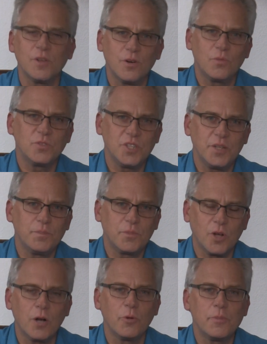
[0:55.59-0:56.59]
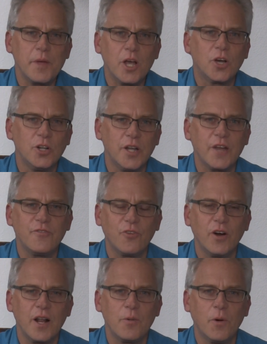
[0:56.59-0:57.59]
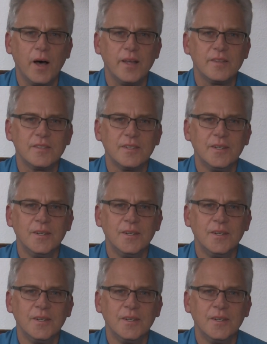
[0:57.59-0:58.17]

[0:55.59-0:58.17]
So she thought it would be a good night for it, and it was.